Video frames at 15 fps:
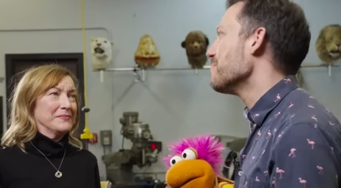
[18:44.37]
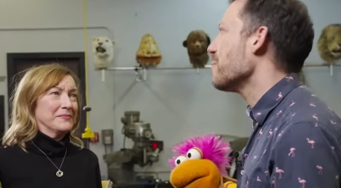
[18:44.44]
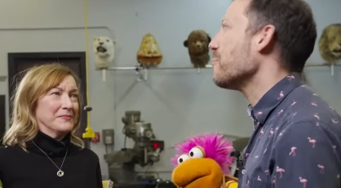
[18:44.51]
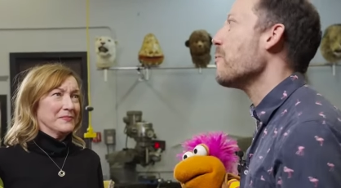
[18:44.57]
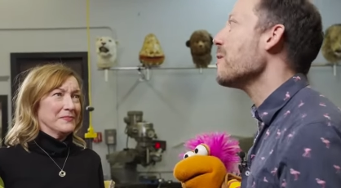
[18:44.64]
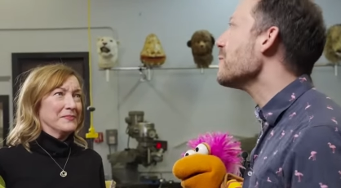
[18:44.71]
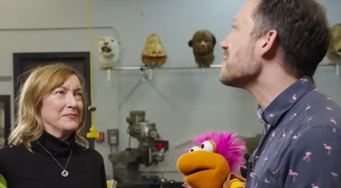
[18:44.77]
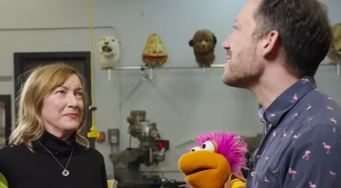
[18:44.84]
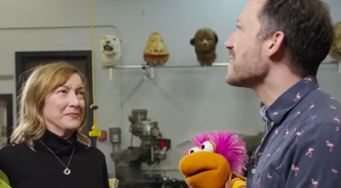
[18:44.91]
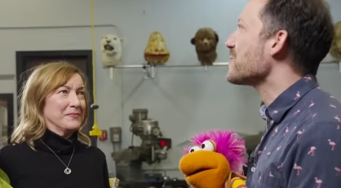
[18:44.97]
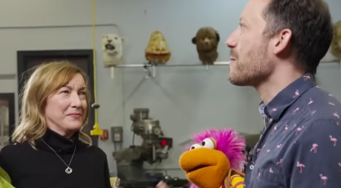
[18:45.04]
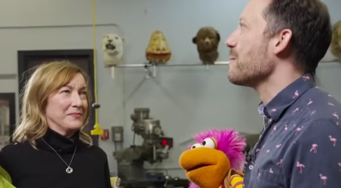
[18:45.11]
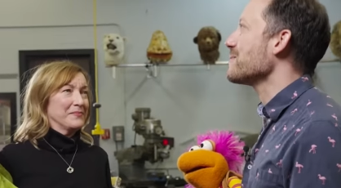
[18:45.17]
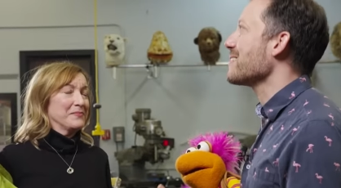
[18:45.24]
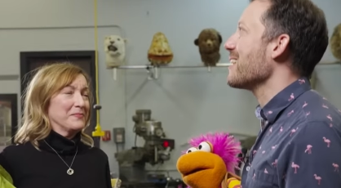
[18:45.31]
Speaker 1: but one of those days
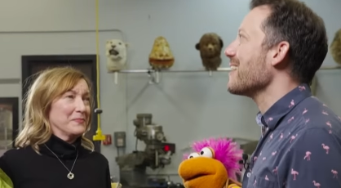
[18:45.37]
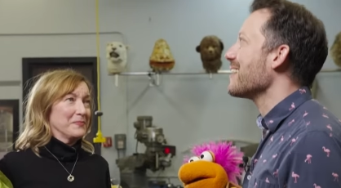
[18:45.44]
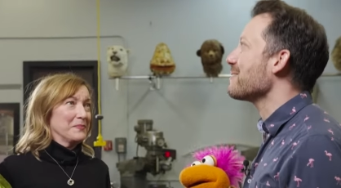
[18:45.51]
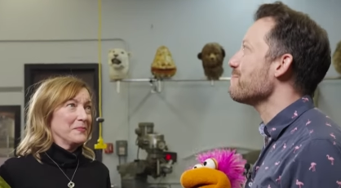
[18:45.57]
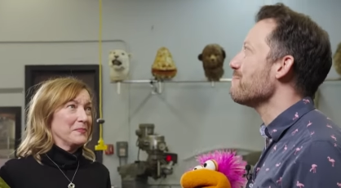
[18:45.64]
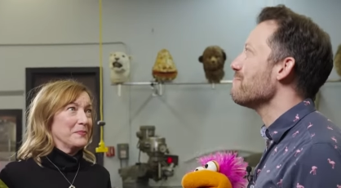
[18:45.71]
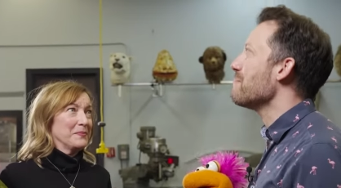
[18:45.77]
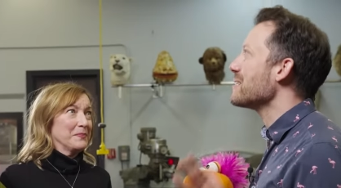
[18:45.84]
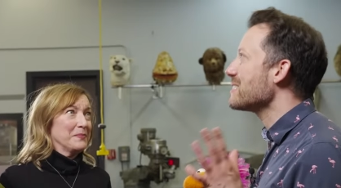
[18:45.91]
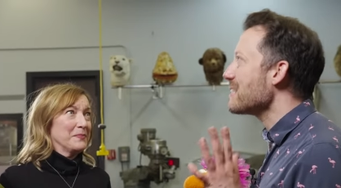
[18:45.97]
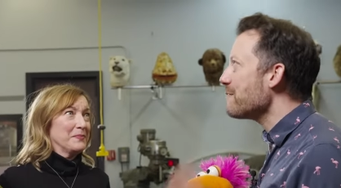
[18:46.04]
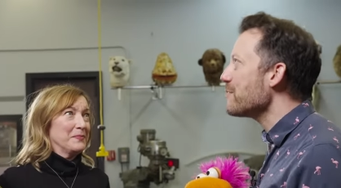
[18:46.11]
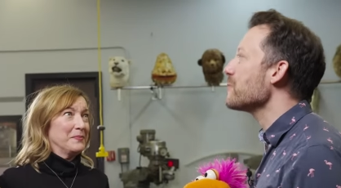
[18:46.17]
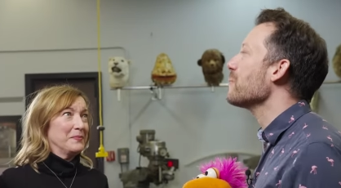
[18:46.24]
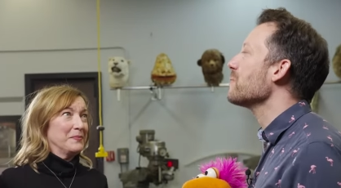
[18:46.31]
where I was like, my
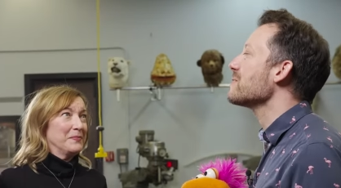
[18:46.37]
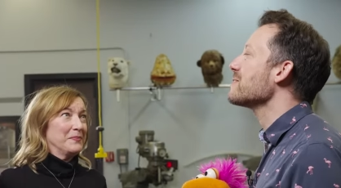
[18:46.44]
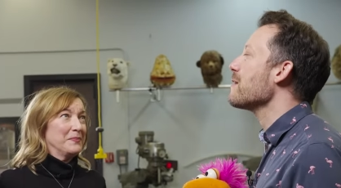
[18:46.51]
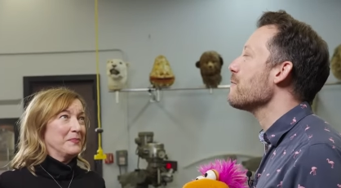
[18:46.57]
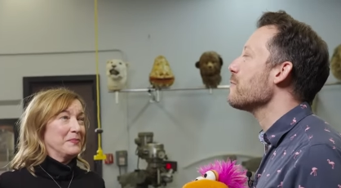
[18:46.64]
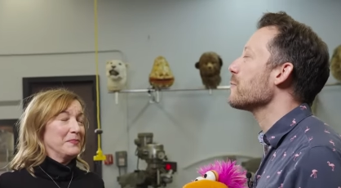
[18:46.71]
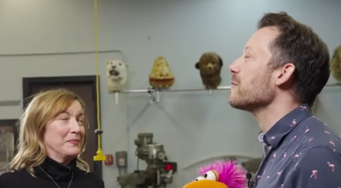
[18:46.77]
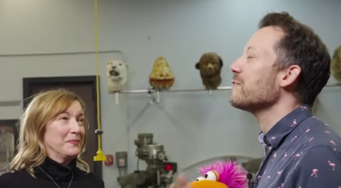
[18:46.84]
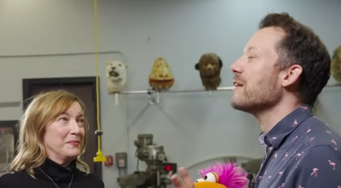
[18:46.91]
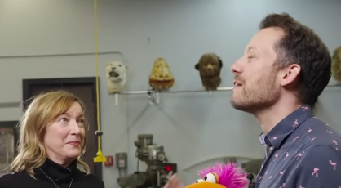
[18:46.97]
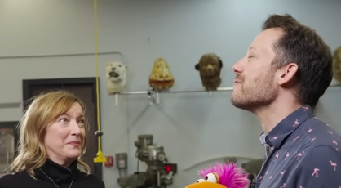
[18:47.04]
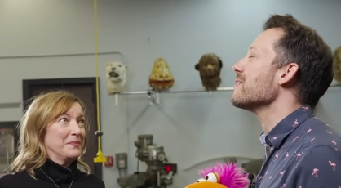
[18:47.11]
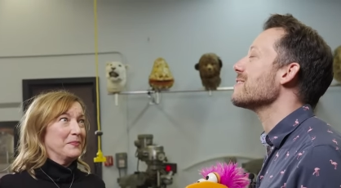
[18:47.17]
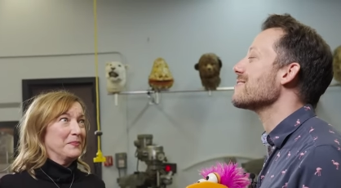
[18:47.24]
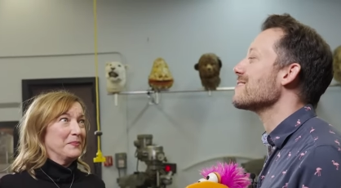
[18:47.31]
seven year old self would have
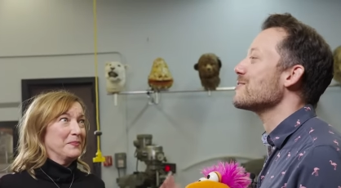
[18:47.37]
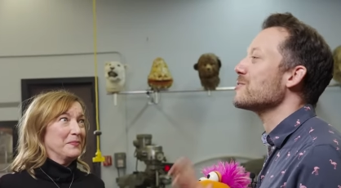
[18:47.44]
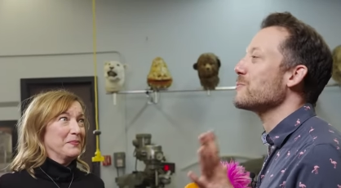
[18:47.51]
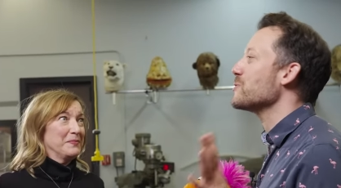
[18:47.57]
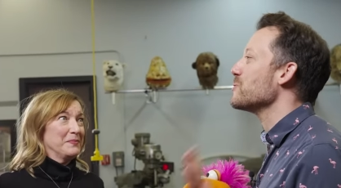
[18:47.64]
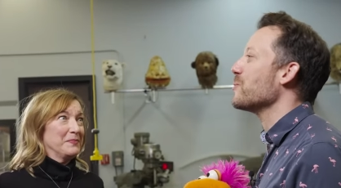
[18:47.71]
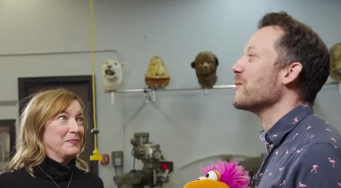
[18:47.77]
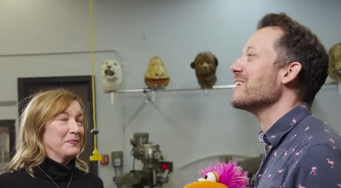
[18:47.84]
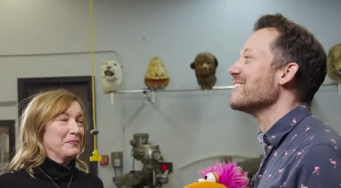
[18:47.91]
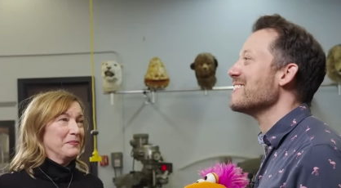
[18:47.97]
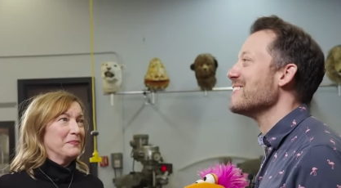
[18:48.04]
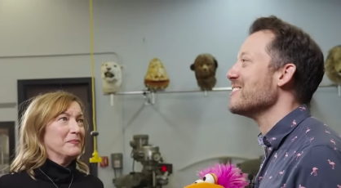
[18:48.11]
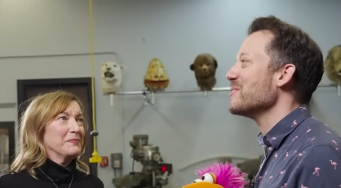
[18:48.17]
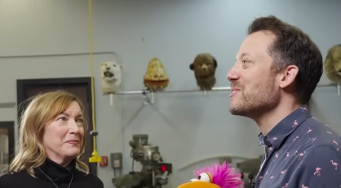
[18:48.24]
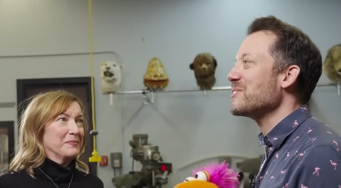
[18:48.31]
loved this. This is what you wanted to
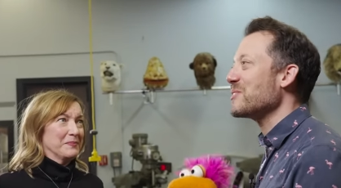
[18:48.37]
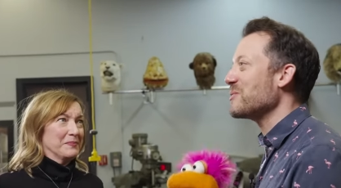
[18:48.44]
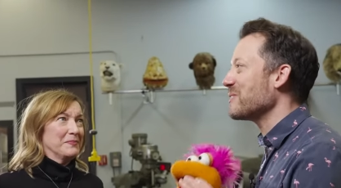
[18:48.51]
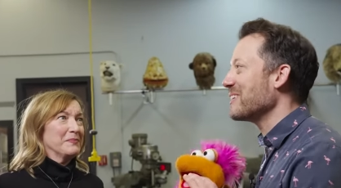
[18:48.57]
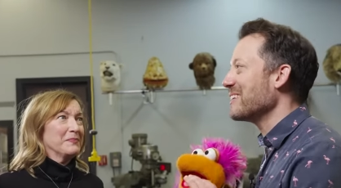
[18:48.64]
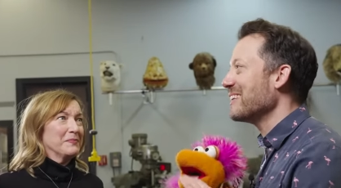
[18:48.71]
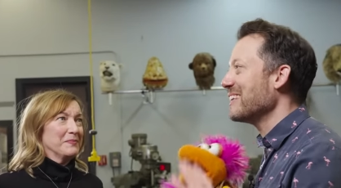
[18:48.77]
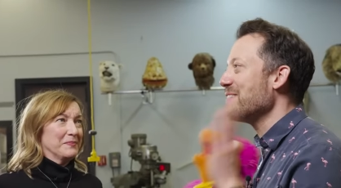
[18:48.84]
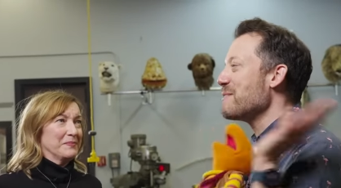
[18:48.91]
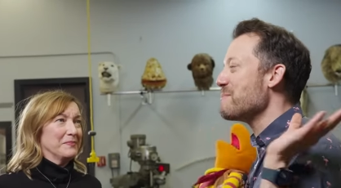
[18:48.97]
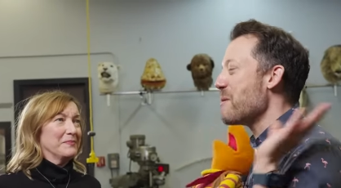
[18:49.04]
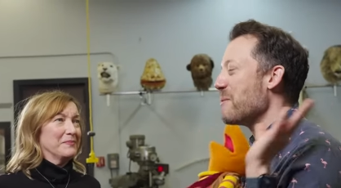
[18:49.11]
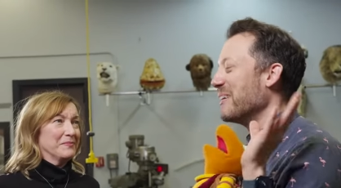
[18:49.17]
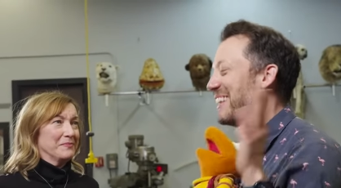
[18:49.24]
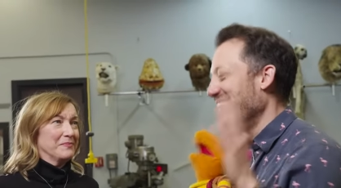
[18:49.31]
do. Yeah. So live the
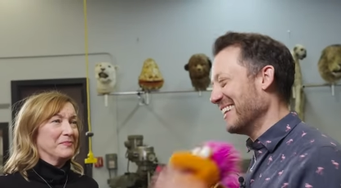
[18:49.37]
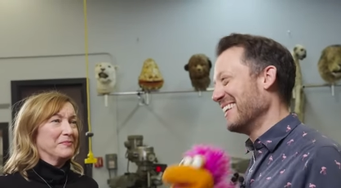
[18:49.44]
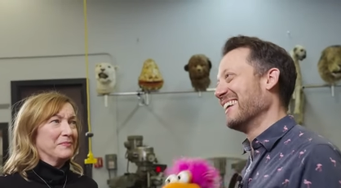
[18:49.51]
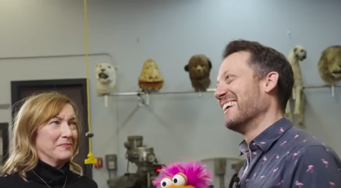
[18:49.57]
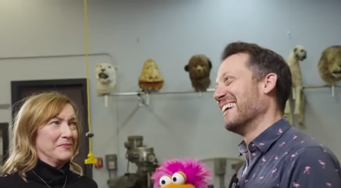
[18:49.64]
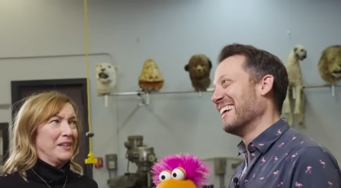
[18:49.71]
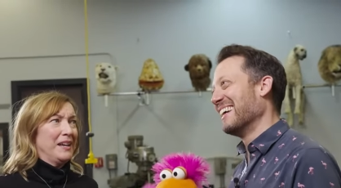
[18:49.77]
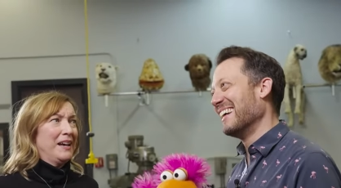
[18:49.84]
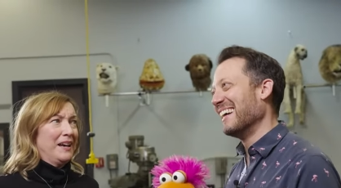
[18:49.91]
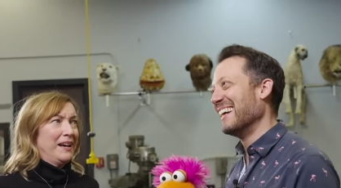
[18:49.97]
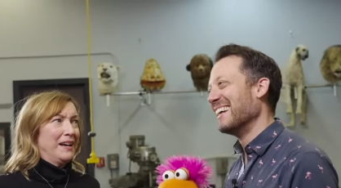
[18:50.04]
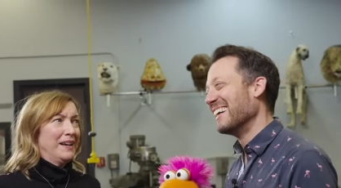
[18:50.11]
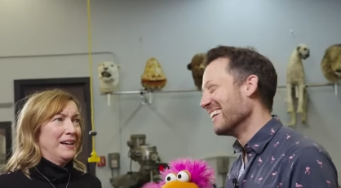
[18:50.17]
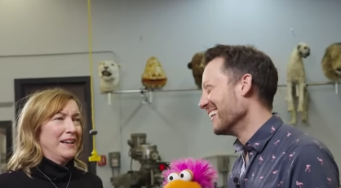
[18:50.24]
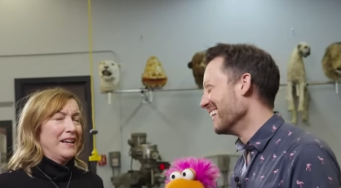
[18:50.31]
moment. Yeah.
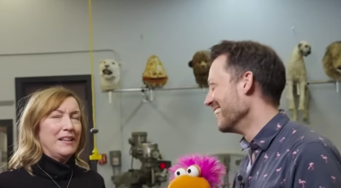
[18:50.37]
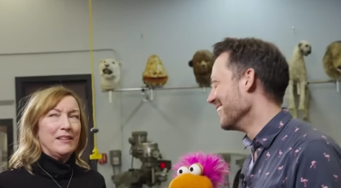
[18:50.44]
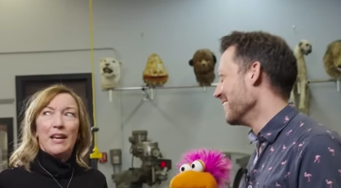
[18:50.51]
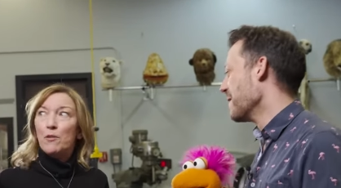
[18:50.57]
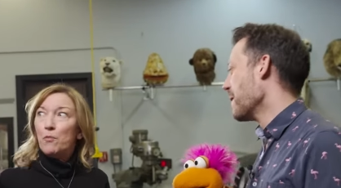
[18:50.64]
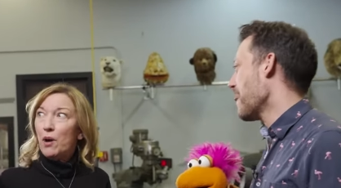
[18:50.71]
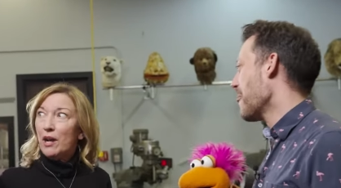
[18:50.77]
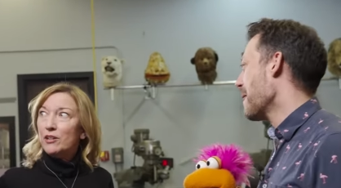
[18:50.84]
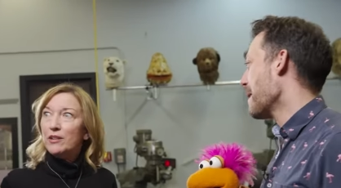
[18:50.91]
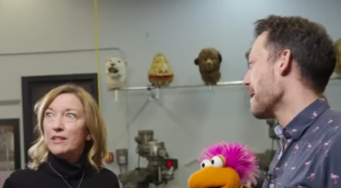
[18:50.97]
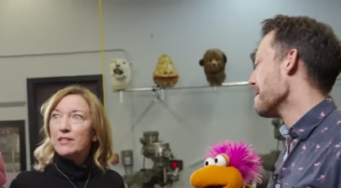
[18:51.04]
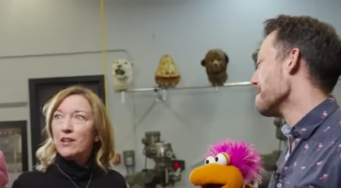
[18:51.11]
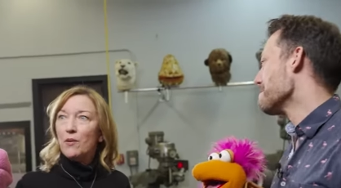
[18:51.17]
yeah.
Speaker 2: yeah. Water is